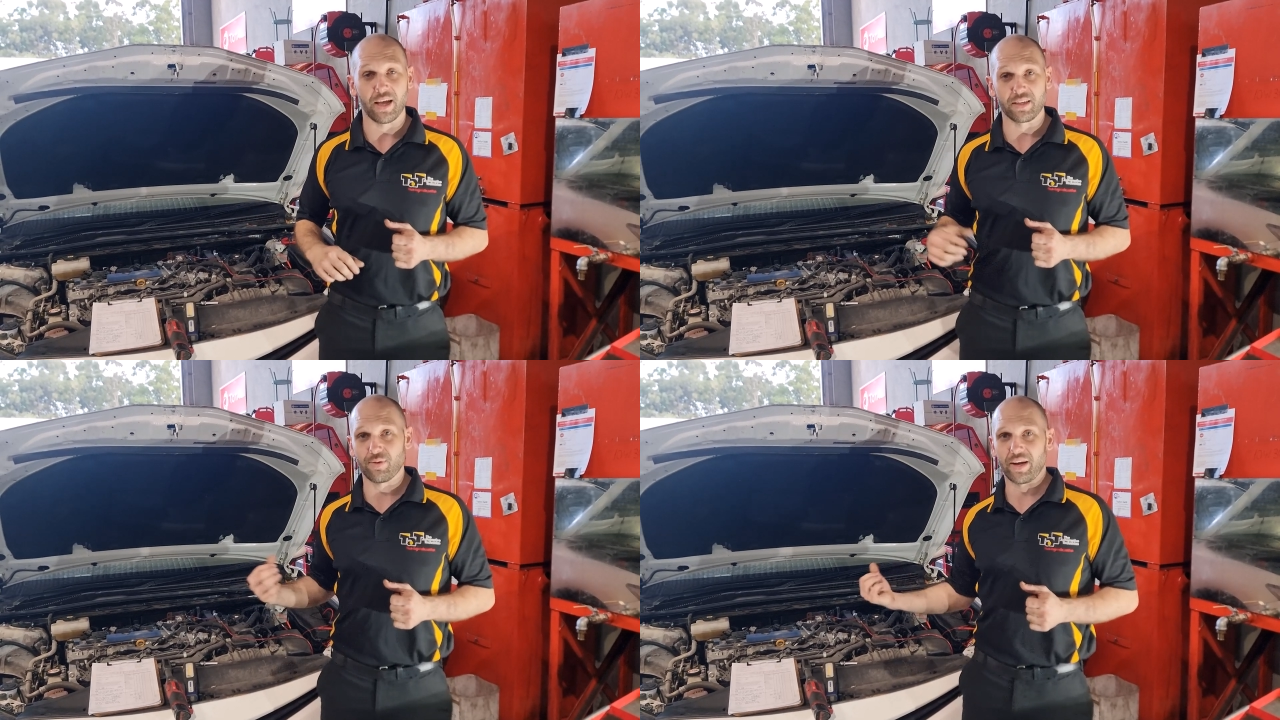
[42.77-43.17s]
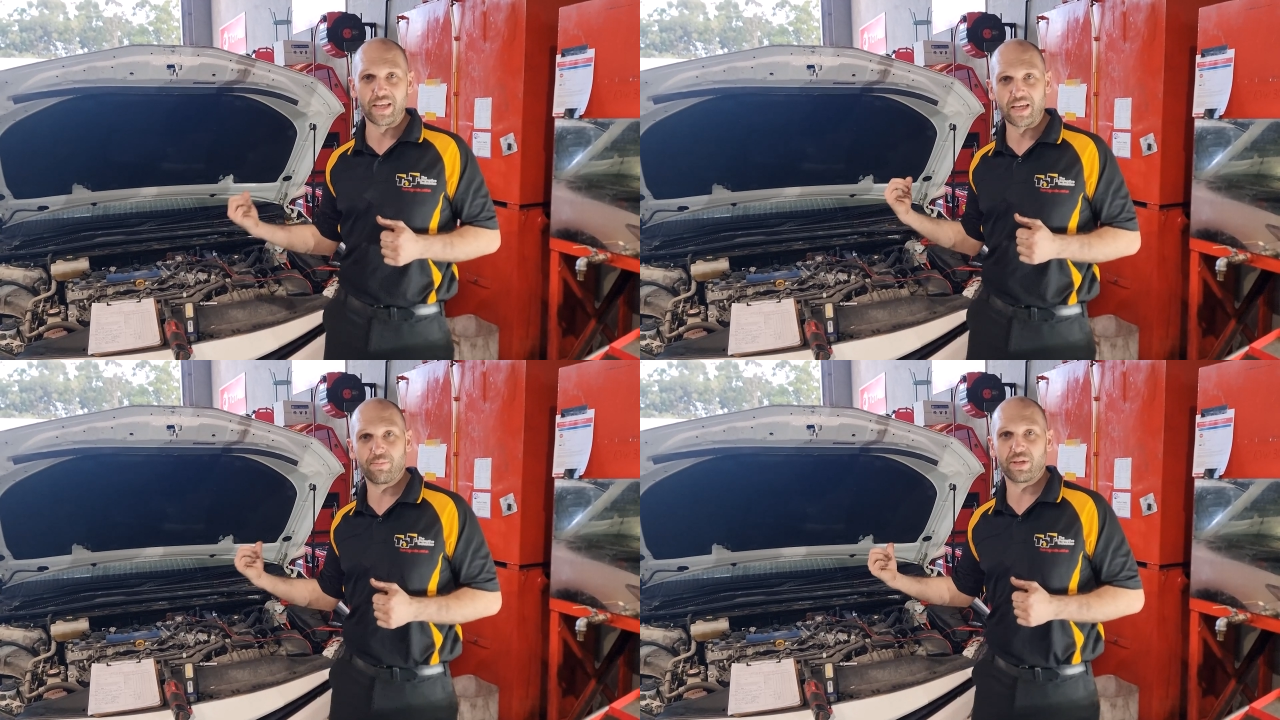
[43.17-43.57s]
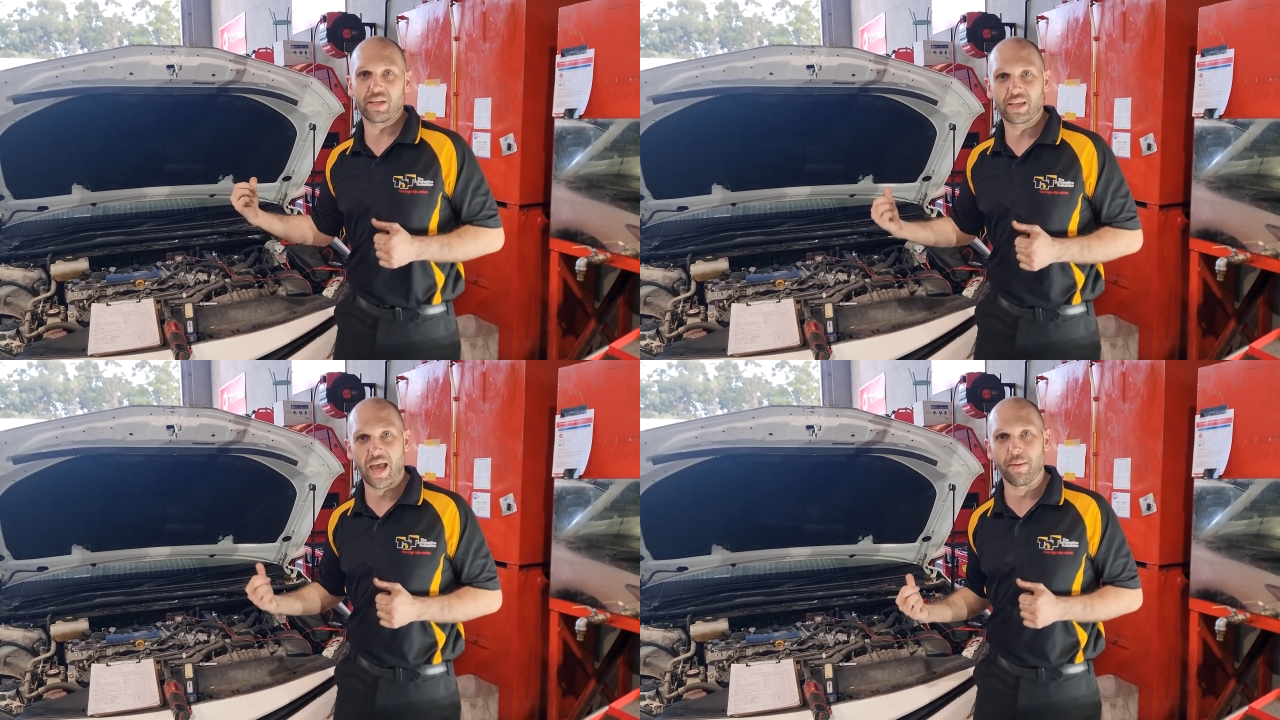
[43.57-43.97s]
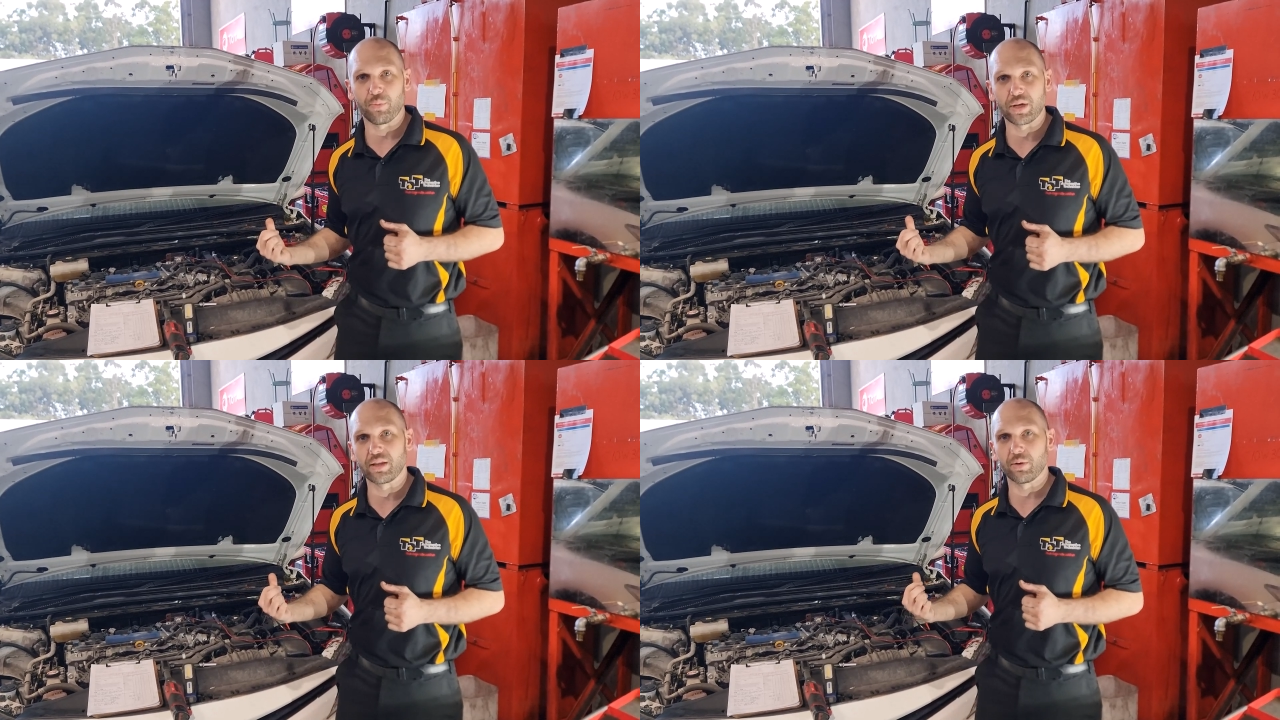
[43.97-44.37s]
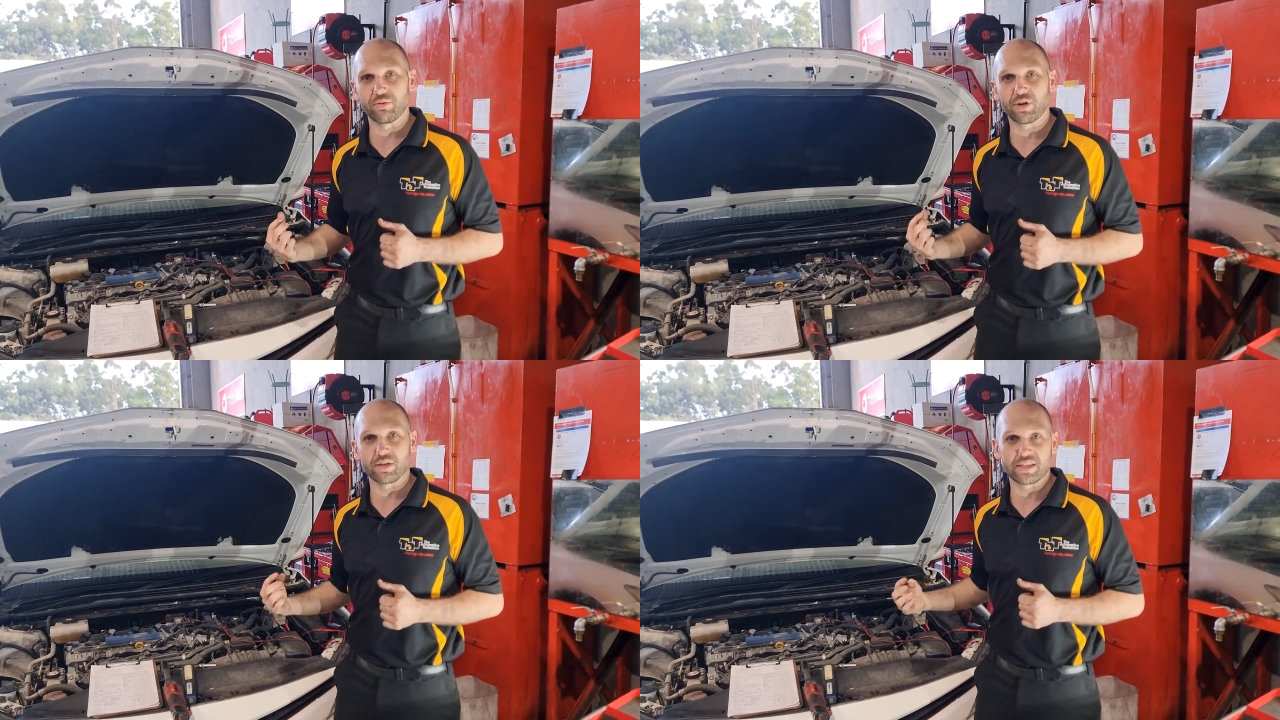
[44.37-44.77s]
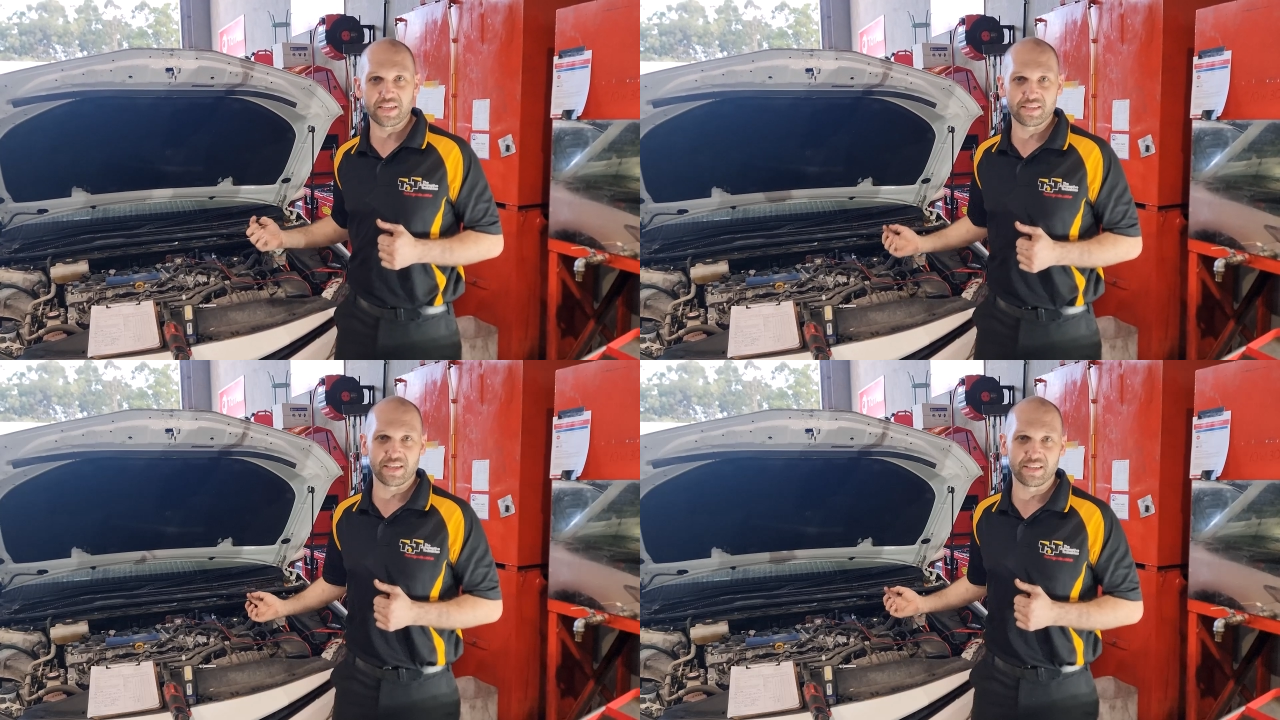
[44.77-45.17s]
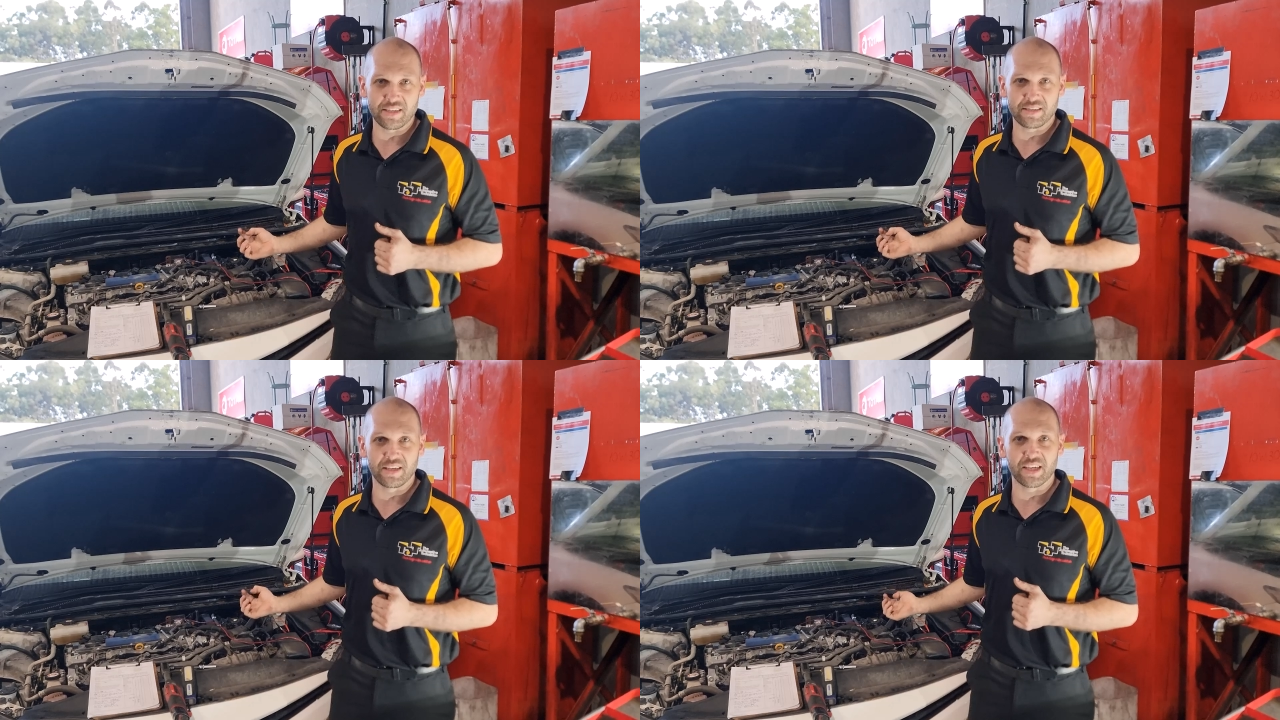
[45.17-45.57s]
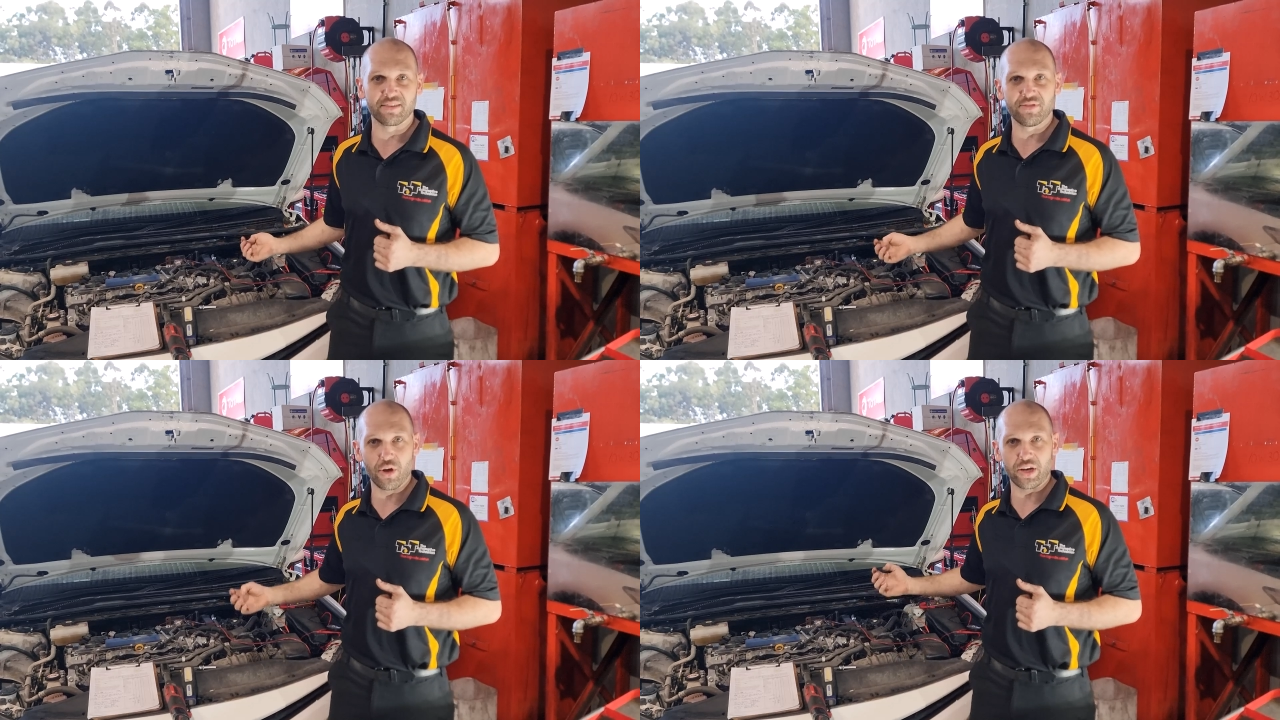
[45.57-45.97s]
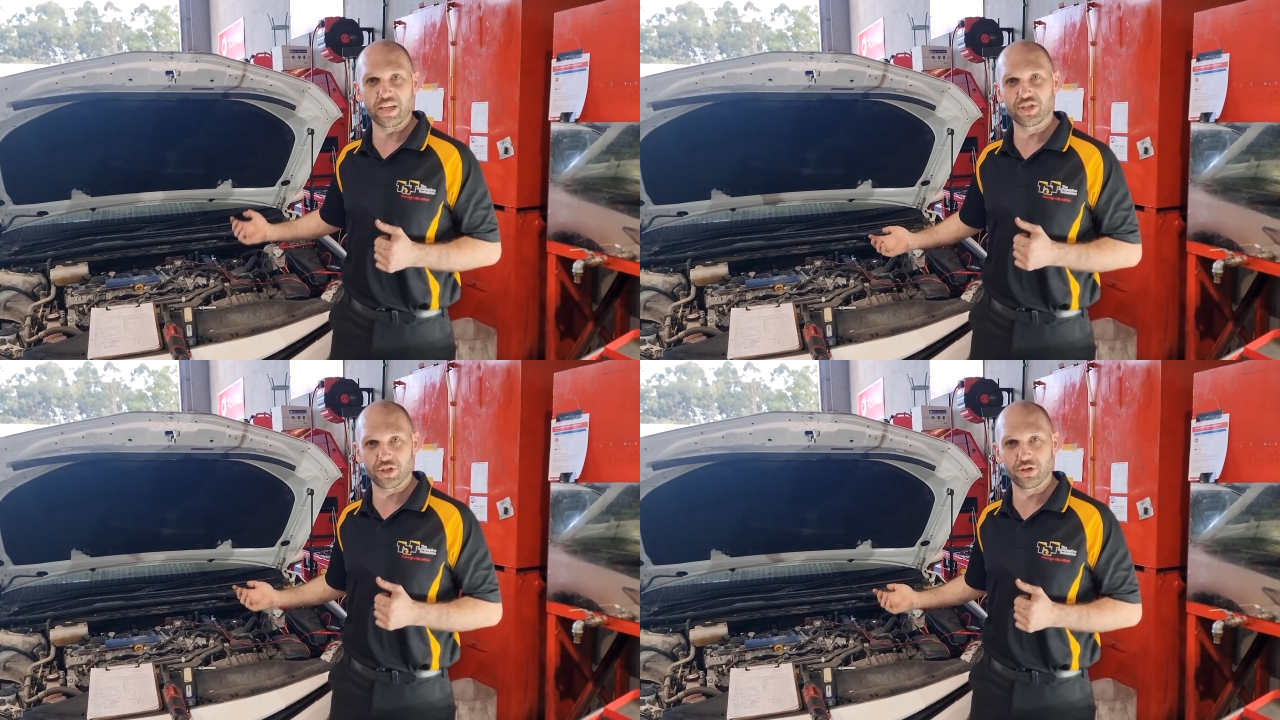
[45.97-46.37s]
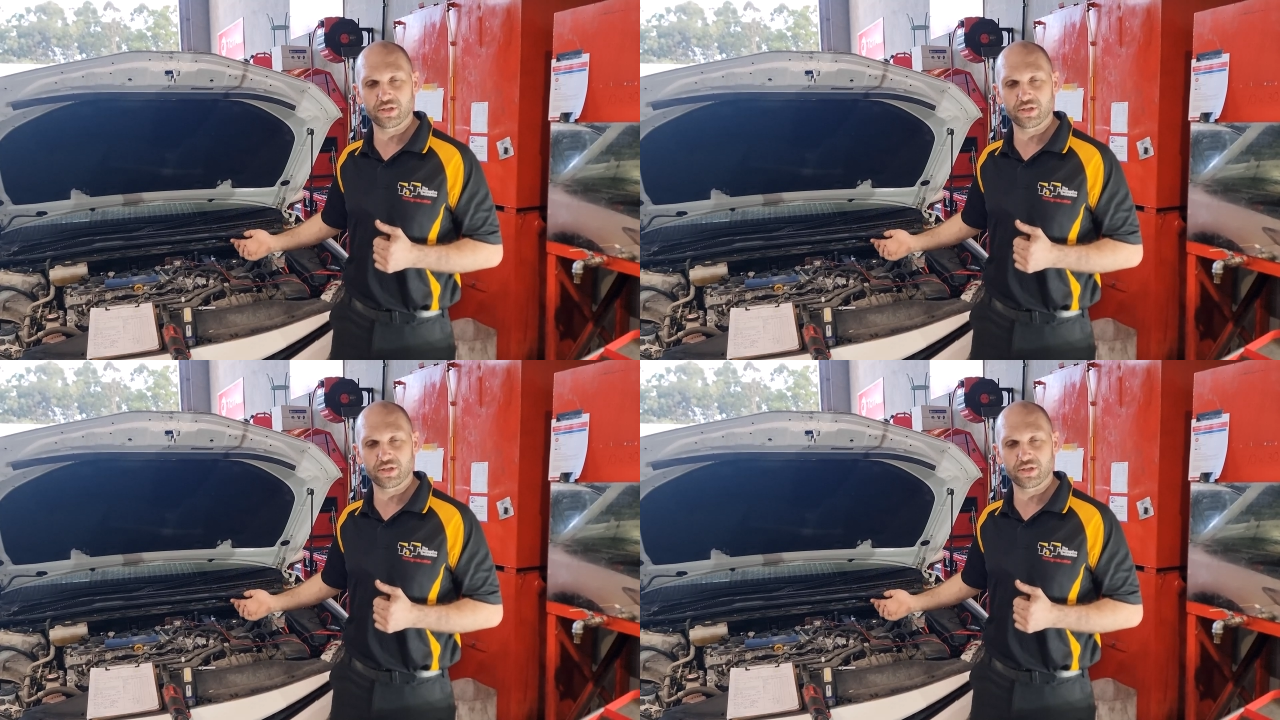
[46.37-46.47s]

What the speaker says: This one here being a Camry that we've got a DC-DC converter issue,